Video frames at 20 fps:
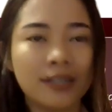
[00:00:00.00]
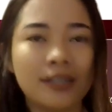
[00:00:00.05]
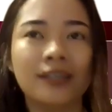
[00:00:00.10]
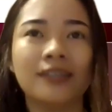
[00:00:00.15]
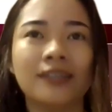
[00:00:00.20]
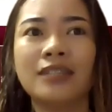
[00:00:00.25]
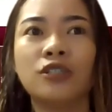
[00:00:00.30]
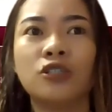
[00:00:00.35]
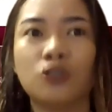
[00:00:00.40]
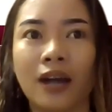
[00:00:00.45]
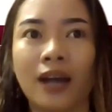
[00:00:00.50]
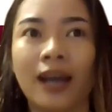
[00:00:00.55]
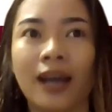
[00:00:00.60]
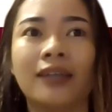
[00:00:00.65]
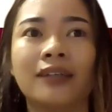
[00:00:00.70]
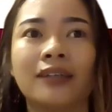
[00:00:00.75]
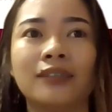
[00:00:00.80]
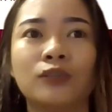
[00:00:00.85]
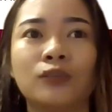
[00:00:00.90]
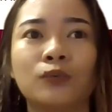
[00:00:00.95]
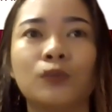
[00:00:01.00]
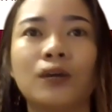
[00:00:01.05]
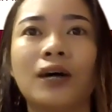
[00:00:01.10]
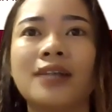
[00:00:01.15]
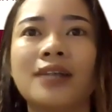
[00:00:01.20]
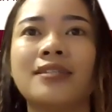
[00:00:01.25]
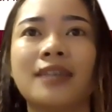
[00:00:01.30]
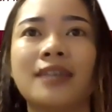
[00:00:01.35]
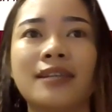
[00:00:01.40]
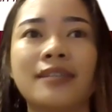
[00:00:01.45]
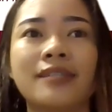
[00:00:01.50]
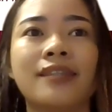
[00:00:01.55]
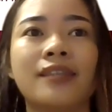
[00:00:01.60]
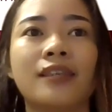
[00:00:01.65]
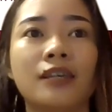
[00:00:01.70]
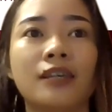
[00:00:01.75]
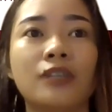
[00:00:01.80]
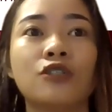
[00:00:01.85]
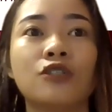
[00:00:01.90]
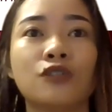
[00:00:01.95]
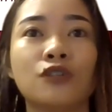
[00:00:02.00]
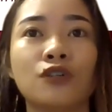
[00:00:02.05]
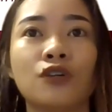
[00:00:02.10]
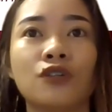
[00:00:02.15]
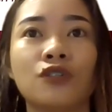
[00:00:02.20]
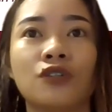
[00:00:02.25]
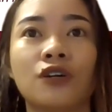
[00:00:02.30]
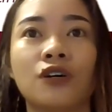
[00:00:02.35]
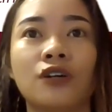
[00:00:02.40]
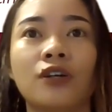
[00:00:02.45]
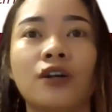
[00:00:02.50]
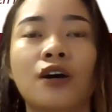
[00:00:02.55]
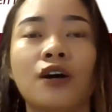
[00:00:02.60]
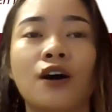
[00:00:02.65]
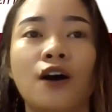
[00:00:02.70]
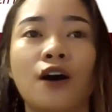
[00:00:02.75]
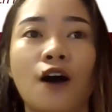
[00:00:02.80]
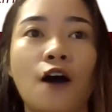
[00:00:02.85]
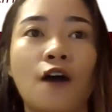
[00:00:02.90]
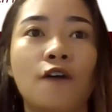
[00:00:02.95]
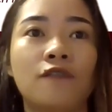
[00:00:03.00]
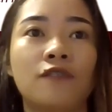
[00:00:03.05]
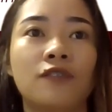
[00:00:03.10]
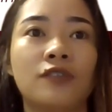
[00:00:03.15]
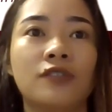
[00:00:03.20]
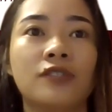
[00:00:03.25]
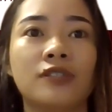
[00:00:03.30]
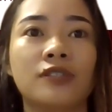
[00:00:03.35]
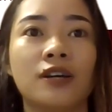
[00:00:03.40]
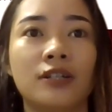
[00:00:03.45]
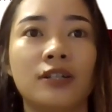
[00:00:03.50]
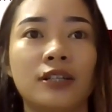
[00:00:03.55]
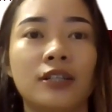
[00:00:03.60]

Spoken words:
So let's try to assess the introduction of the